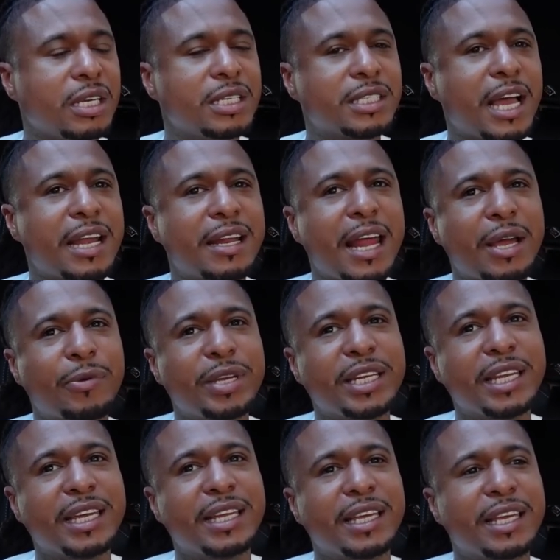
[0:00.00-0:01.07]
it's kind of like we
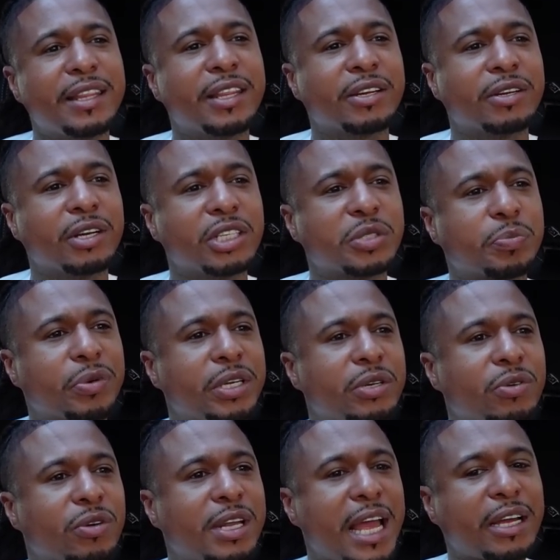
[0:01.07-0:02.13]
need either a
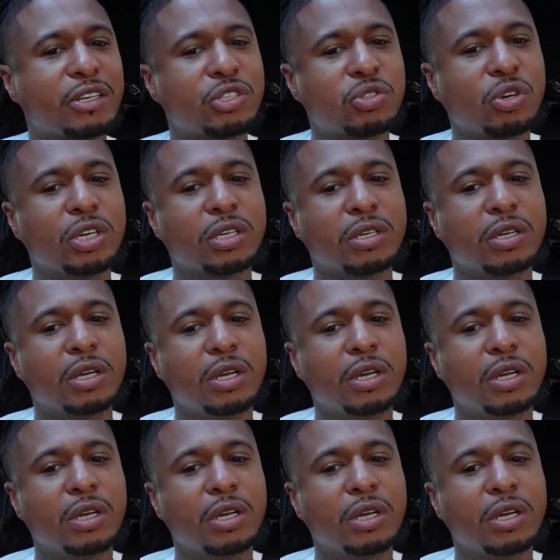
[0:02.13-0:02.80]
sprinter or like a truck